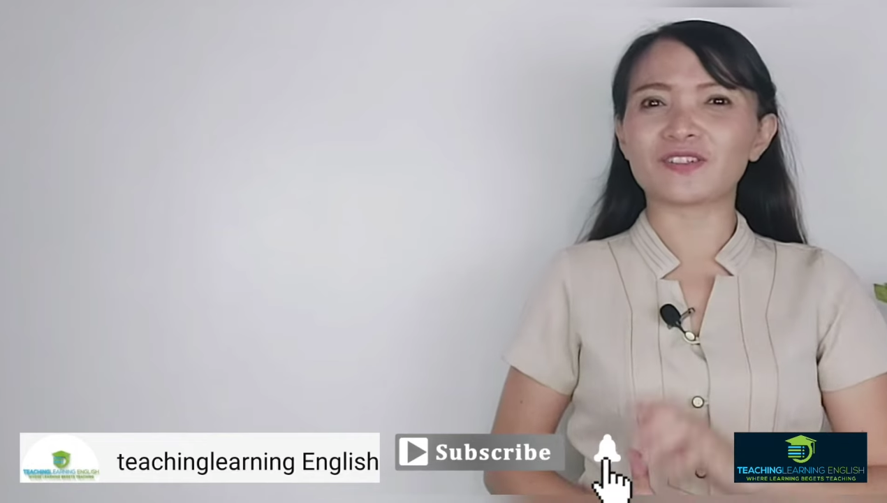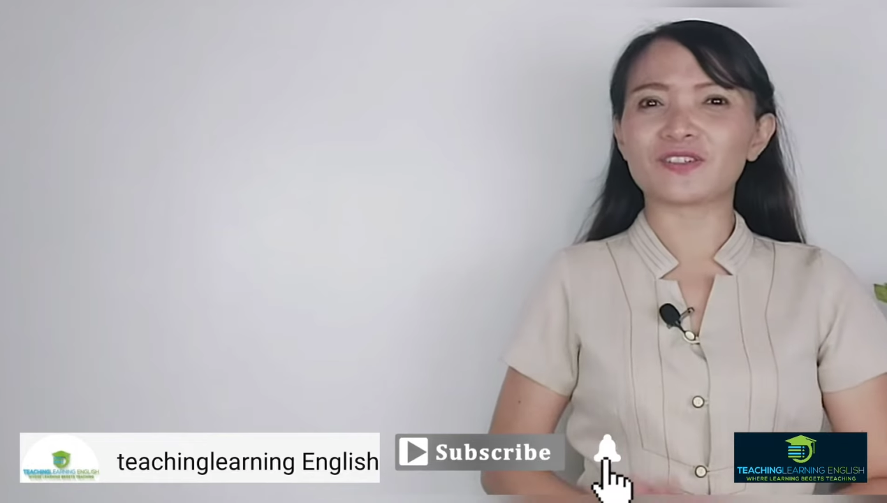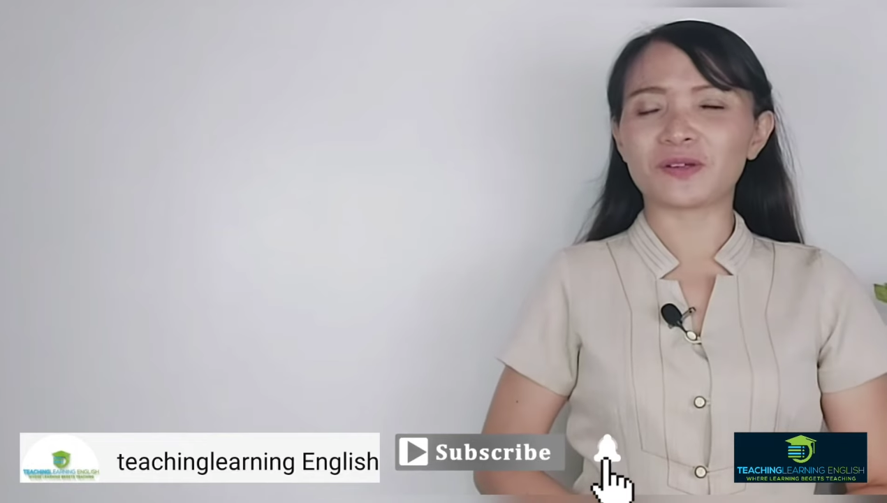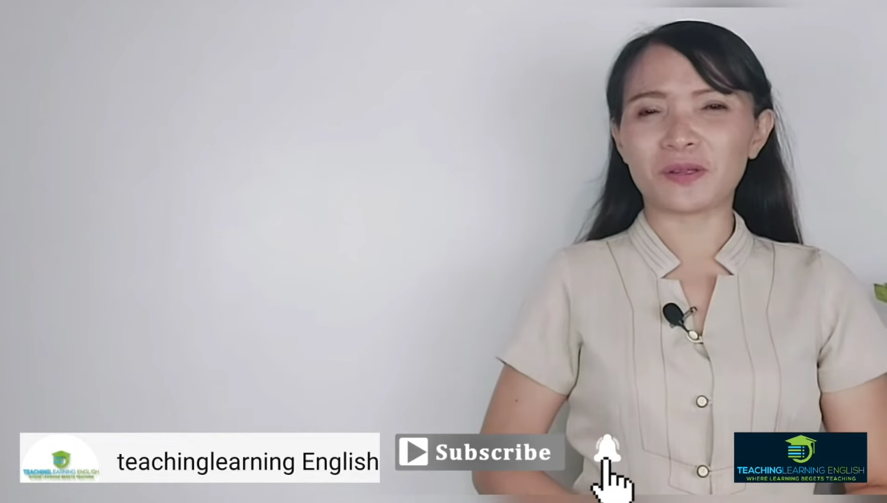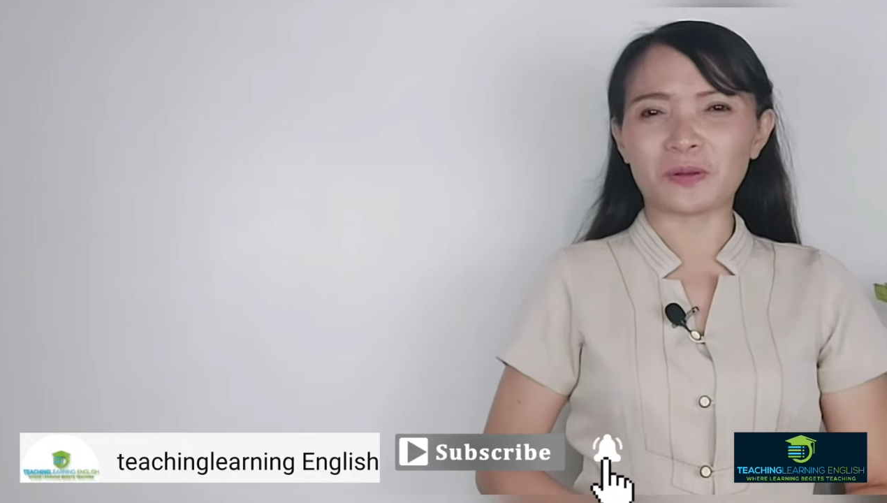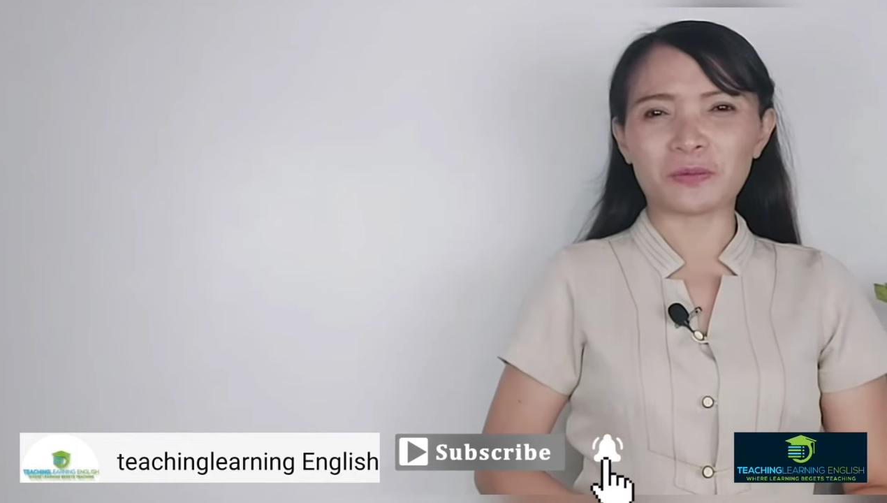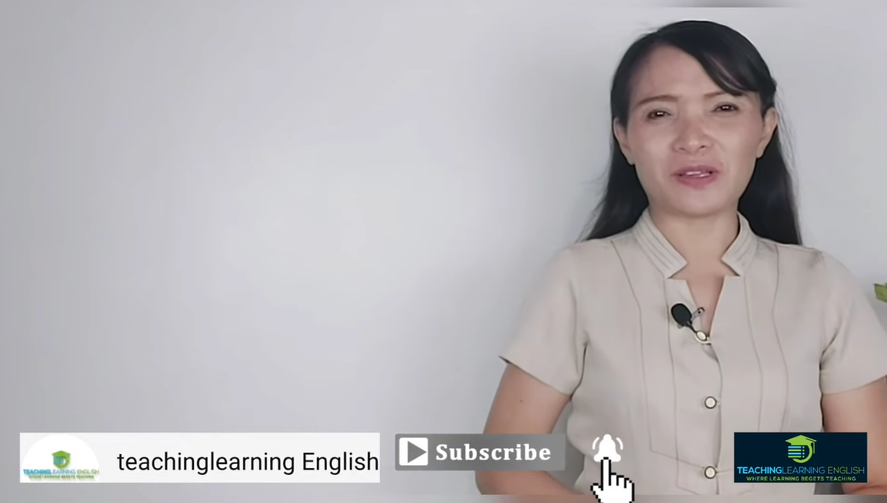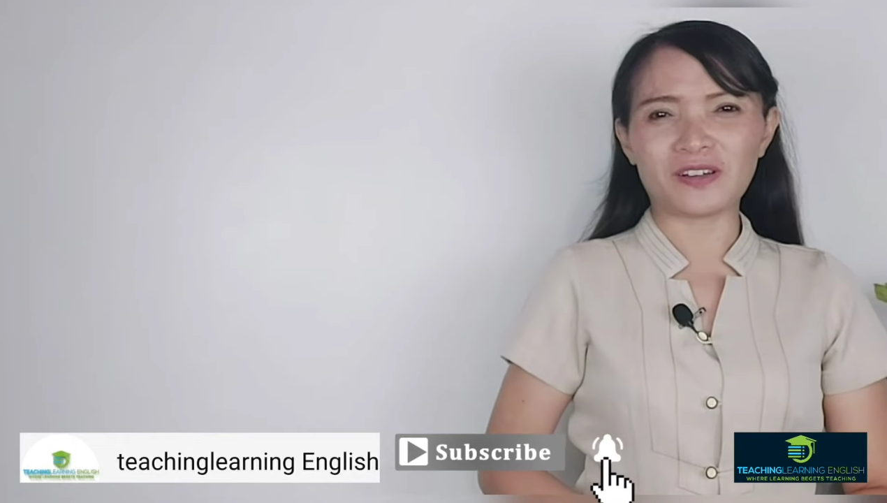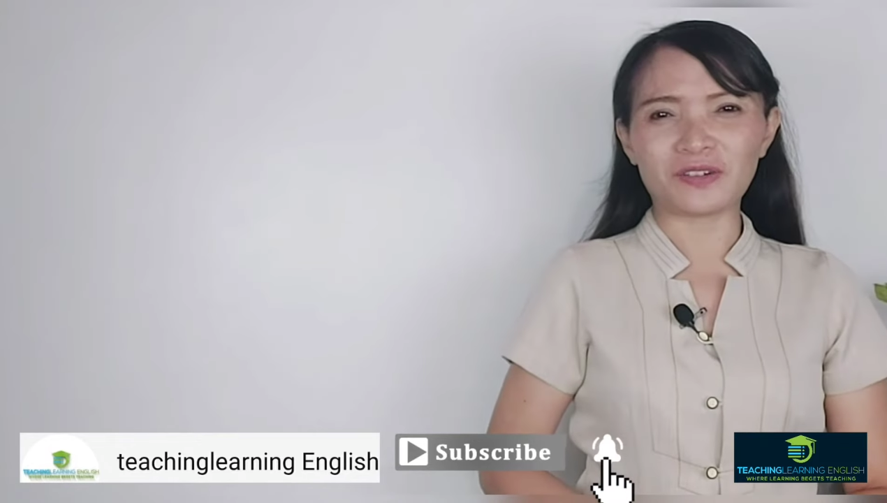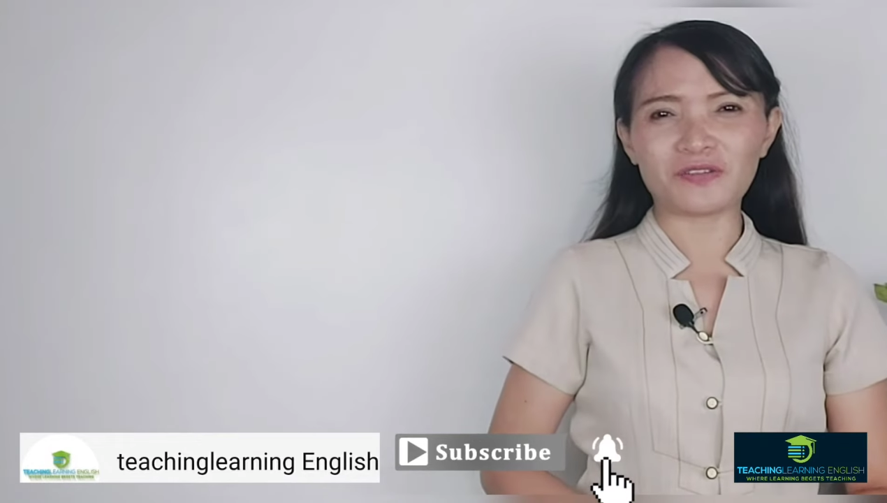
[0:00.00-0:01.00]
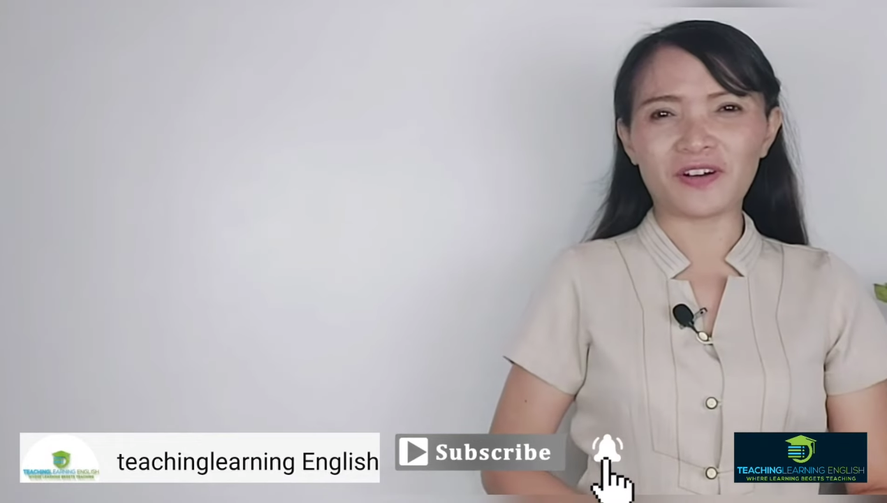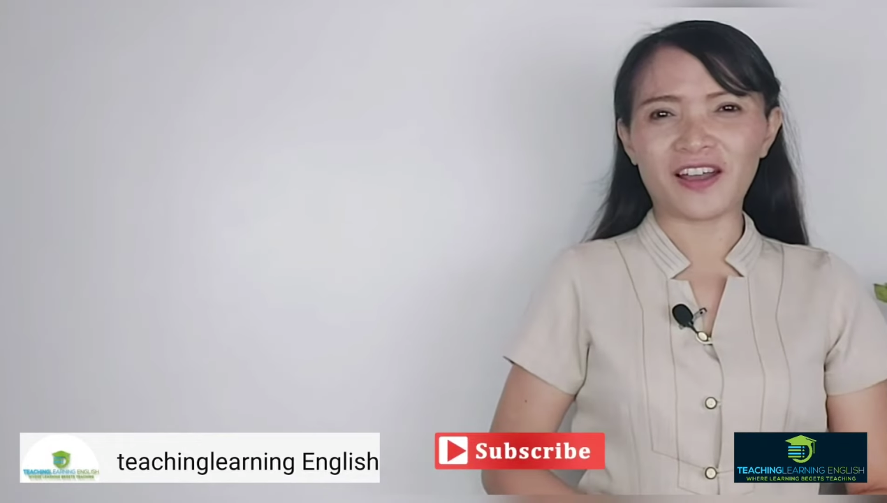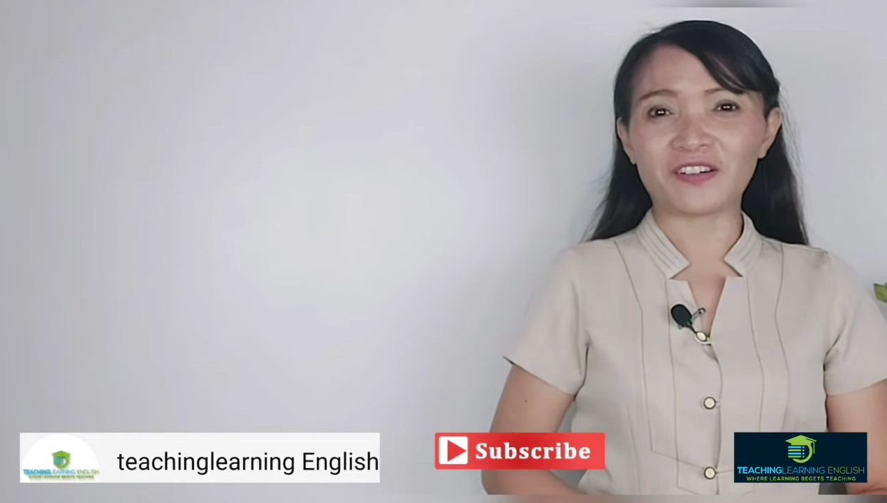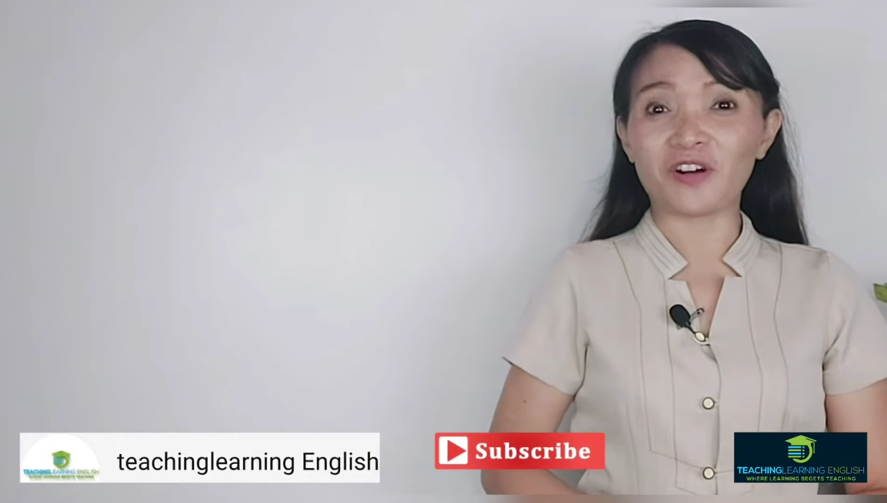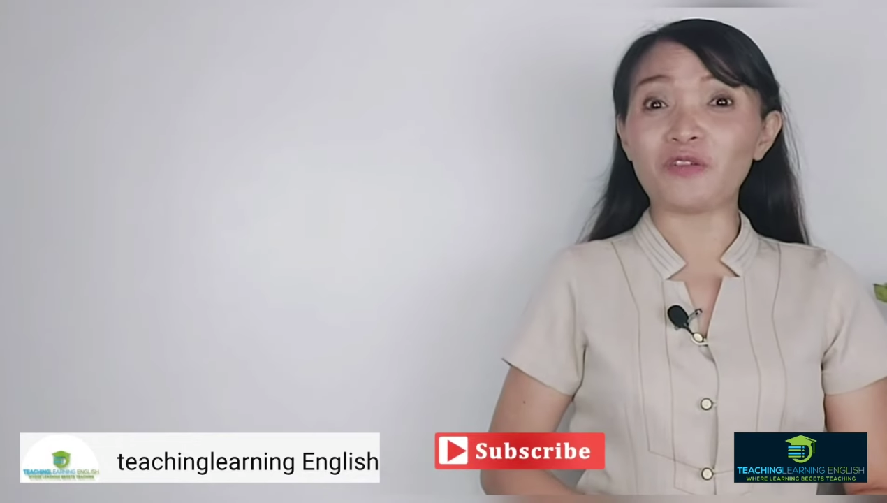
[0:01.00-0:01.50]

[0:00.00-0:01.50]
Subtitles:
so you'll be notified